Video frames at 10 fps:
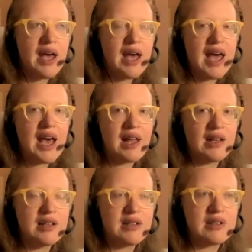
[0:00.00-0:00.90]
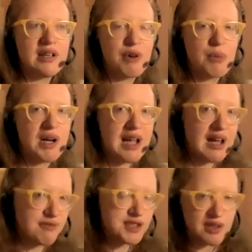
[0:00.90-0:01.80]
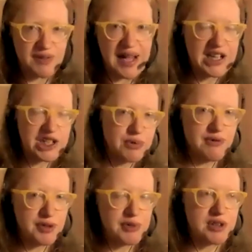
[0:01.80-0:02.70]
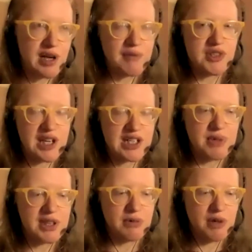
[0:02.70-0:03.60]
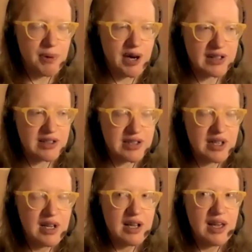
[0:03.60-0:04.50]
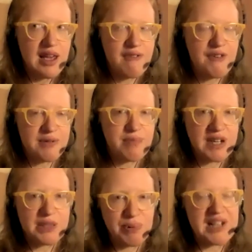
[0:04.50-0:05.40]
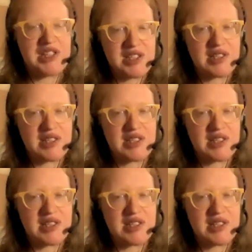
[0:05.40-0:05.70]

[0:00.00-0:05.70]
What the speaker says: And if we want to have sort of natural, fluid conversations with a robot, if it expresses